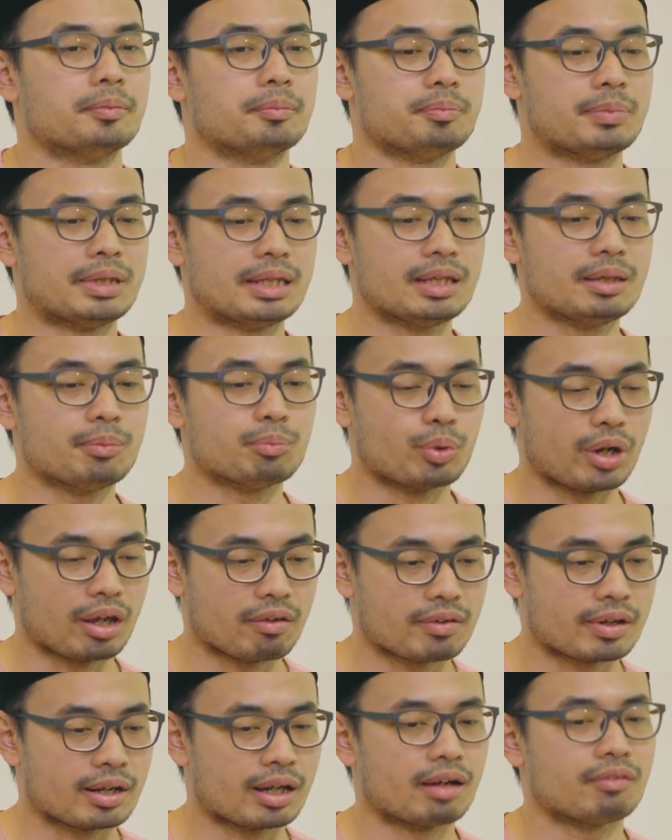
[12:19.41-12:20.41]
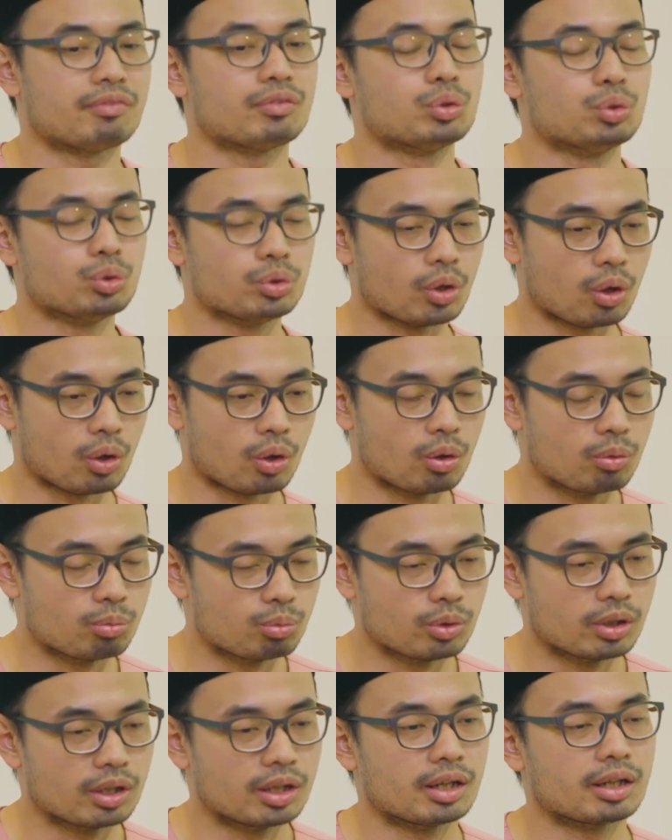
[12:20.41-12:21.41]
be brave enough, do your
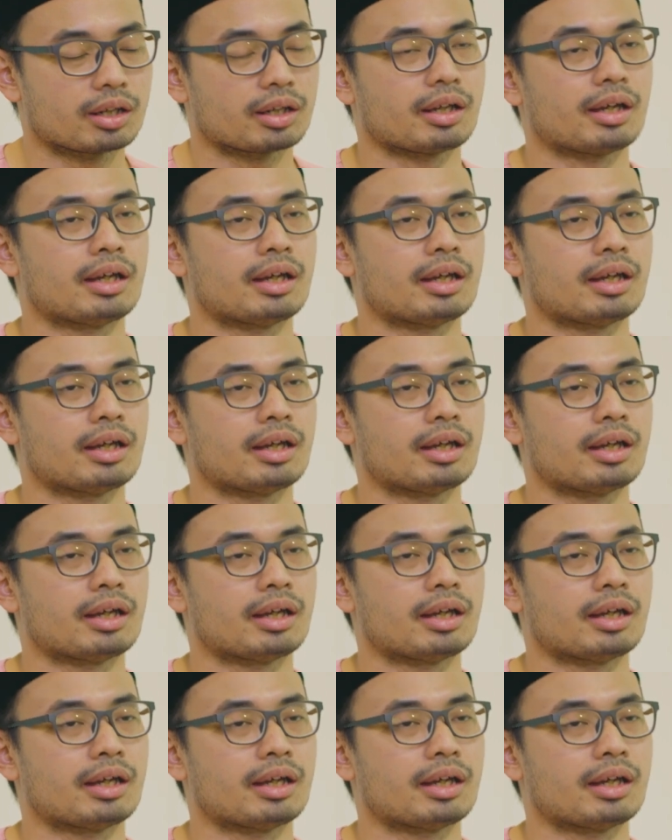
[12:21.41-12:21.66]
homework,